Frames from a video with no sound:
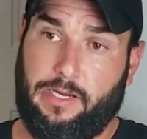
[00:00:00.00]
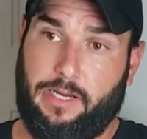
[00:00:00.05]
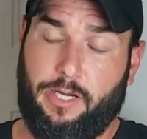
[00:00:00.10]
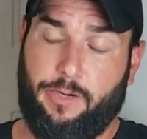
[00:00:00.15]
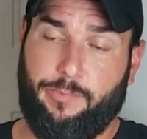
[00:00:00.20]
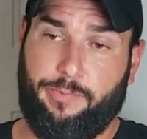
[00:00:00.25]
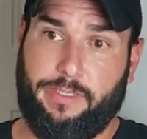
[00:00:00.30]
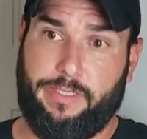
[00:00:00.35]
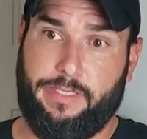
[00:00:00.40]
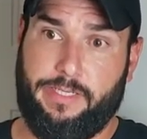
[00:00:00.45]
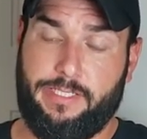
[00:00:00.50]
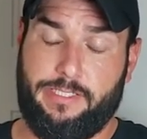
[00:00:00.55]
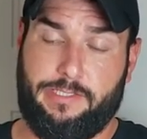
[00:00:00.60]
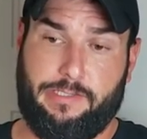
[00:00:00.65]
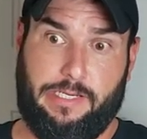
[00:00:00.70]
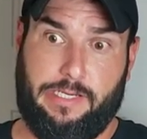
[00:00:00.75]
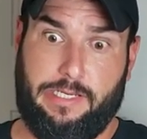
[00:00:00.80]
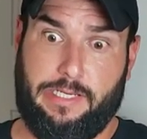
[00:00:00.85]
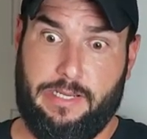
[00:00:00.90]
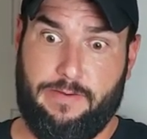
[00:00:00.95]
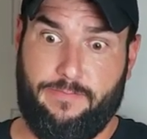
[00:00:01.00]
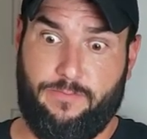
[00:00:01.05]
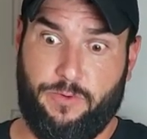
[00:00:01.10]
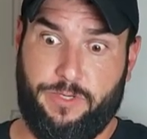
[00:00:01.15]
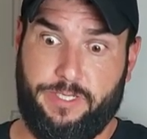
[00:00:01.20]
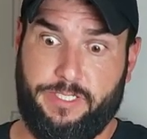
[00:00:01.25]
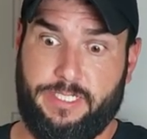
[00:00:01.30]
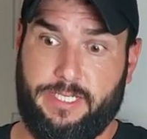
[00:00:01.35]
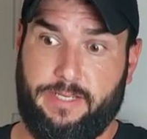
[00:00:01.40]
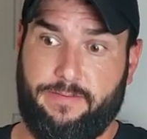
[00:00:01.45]
Airplanes, A K
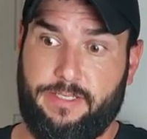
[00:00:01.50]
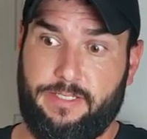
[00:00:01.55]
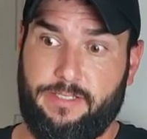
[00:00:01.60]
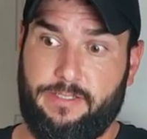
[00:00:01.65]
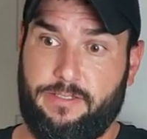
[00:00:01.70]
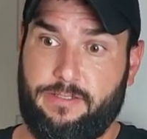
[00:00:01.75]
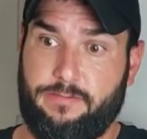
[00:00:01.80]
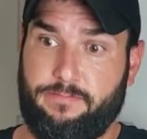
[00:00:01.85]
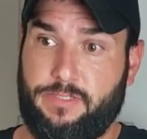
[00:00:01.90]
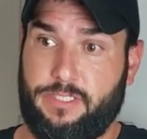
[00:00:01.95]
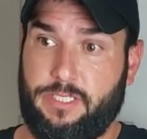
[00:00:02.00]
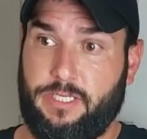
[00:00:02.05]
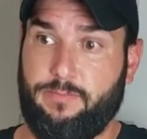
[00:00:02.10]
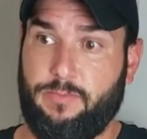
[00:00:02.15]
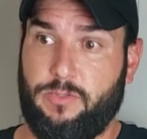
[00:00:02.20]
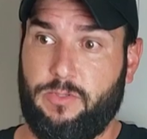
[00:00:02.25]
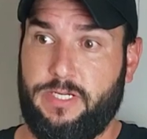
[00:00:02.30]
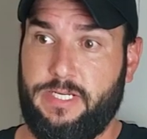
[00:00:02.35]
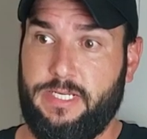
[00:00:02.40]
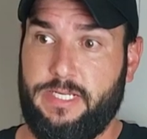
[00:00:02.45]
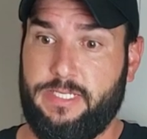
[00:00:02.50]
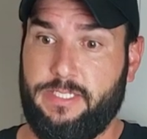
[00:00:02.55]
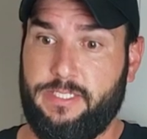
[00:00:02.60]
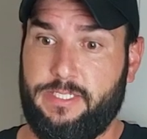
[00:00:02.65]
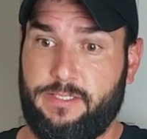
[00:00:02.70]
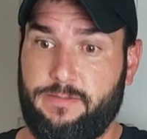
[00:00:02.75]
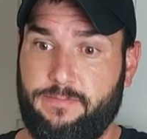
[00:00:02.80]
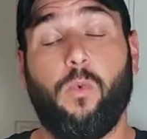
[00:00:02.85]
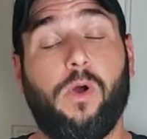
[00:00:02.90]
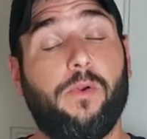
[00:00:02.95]
forty-sevens,
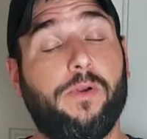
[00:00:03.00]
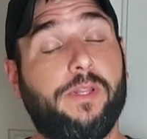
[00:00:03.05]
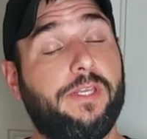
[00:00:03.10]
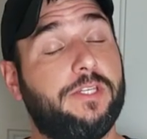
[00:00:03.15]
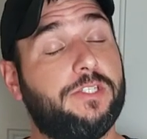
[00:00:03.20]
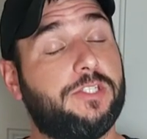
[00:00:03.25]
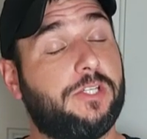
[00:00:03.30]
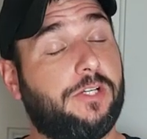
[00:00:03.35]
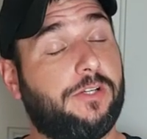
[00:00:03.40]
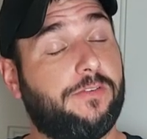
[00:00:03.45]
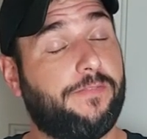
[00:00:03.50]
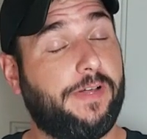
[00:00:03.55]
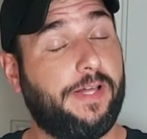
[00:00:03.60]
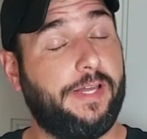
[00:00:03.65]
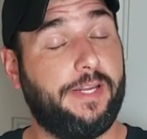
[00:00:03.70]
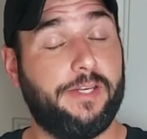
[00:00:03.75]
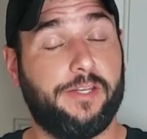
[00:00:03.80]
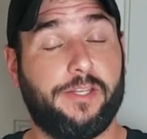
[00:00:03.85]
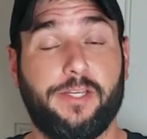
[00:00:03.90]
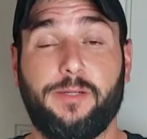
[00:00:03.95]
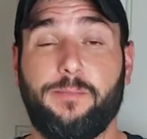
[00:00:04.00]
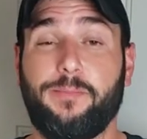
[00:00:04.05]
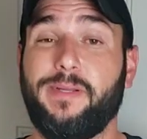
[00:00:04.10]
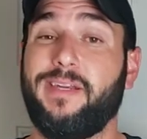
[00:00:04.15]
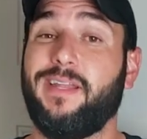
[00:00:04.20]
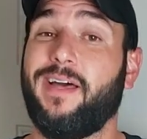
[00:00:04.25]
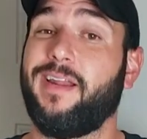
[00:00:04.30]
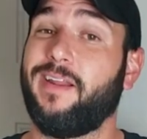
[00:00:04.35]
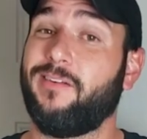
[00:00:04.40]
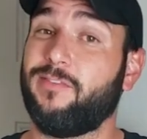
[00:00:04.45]
submarines. Welding is all fine and good, but
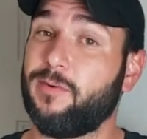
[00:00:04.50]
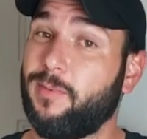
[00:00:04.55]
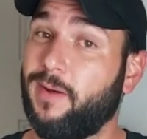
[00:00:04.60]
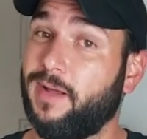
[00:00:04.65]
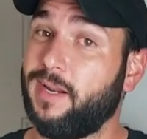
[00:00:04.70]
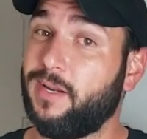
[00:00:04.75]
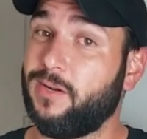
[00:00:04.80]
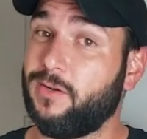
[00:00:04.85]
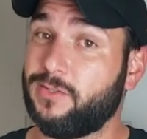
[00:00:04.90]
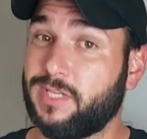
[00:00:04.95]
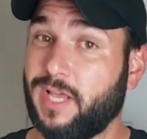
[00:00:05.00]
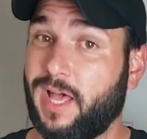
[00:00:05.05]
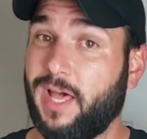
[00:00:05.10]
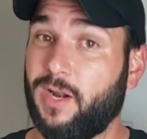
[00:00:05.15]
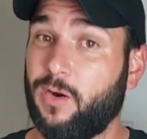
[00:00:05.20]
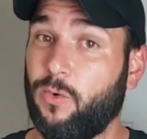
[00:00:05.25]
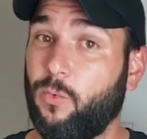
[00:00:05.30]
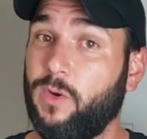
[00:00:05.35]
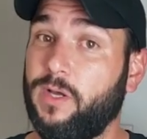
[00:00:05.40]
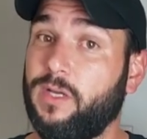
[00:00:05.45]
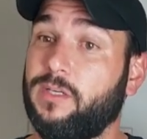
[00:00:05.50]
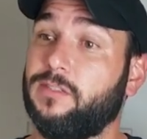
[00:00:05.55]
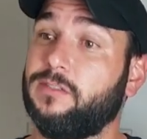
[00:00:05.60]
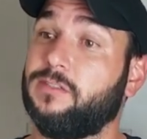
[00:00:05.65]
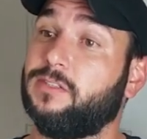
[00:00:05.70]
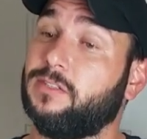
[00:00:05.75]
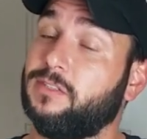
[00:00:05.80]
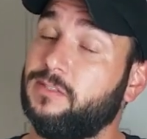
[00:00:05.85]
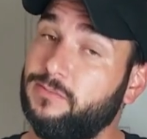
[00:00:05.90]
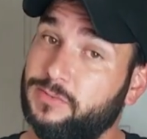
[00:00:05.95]
not everybody knows how to weld,
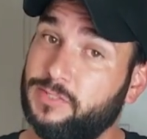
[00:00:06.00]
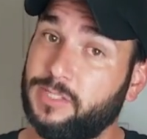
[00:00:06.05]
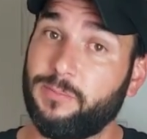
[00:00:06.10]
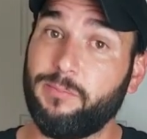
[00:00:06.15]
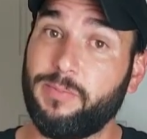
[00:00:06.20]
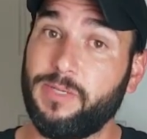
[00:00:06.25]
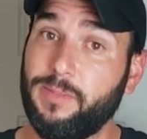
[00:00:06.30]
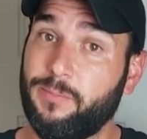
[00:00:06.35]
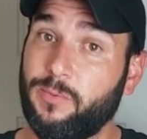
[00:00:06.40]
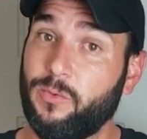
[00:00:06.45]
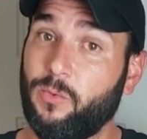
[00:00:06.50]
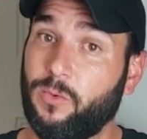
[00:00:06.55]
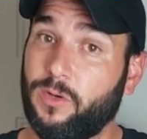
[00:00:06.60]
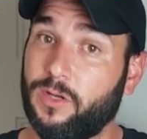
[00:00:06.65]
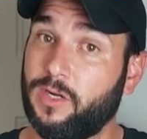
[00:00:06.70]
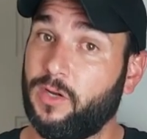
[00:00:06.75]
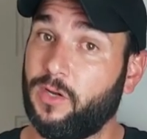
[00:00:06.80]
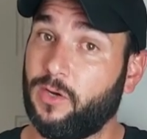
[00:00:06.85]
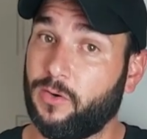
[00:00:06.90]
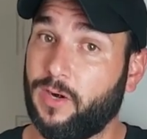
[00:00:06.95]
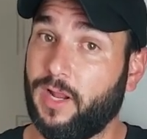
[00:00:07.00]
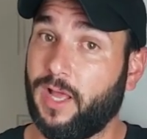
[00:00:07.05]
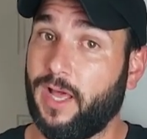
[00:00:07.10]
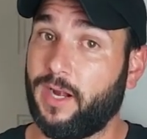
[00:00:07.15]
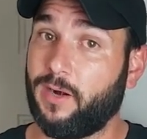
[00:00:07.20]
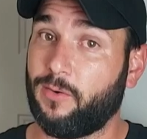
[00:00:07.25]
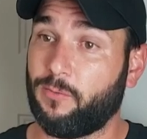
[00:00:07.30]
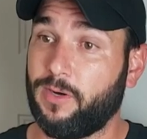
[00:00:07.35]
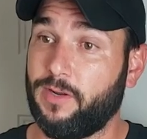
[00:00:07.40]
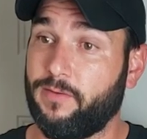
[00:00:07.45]
so some people want to learn how
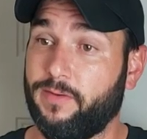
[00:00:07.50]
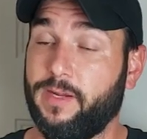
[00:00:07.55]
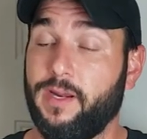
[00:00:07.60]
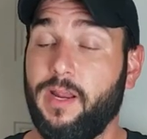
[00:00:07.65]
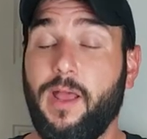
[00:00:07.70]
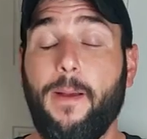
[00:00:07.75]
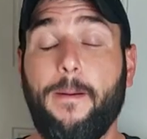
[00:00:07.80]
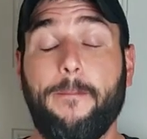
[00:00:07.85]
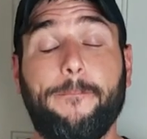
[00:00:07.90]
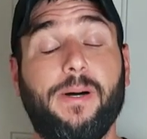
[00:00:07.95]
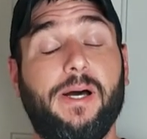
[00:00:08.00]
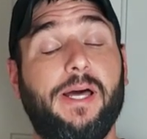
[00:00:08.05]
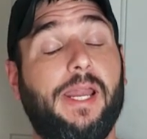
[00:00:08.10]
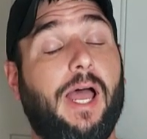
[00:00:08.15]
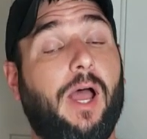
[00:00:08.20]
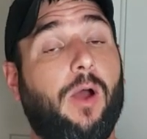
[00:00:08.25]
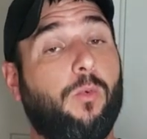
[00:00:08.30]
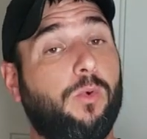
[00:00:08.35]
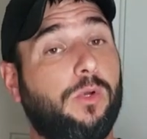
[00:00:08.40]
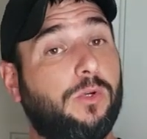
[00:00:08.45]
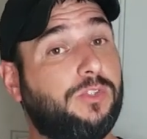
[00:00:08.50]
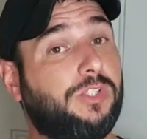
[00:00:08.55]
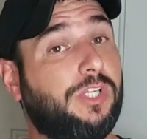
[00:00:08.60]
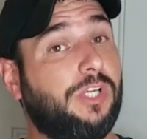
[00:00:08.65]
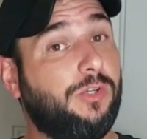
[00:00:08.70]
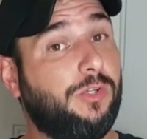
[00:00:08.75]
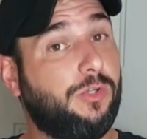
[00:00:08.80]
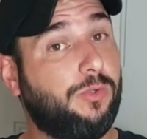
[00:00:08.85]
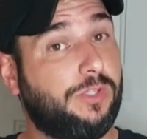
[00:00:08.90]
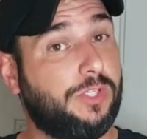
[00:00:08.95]
to rivet. But I will
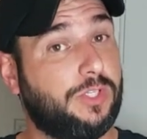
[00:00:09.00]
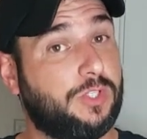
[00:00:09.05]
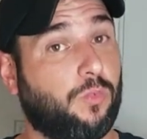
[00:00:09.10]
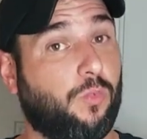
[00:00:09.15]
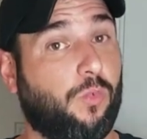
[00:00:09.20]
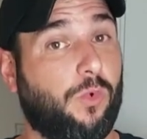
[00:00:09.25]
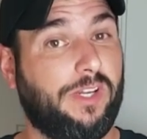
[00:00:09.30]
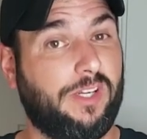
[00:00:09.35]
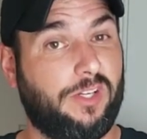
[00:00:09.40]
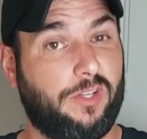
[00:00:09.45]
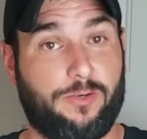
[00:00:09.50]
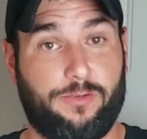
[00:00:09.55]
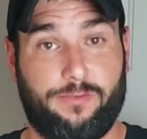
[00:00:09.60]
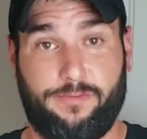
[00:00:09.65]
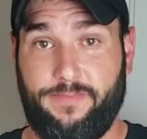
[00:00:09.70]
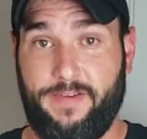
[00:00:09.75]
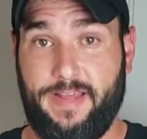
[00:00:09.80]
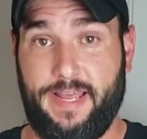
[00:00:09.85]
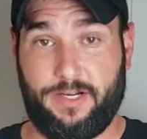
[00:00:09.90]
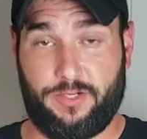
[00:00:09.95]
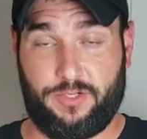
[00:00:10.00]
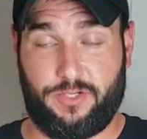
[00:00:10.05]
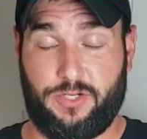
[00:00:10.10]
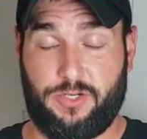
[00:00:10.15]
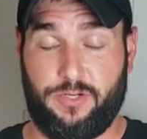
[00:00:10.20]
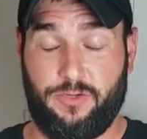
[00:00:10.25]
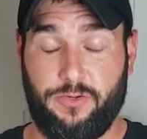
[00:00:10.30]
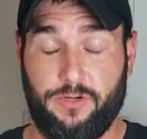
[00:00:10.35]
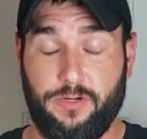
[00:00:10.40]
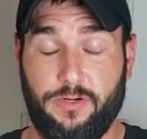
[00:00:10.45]
tell you this one little fact,
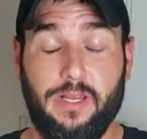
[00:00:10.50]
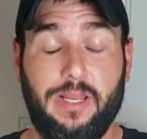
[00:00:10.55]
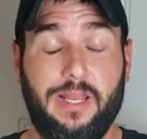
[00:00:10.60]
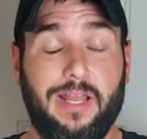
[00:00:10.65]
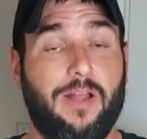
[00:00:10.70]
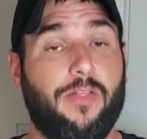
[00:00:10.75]
Scooter.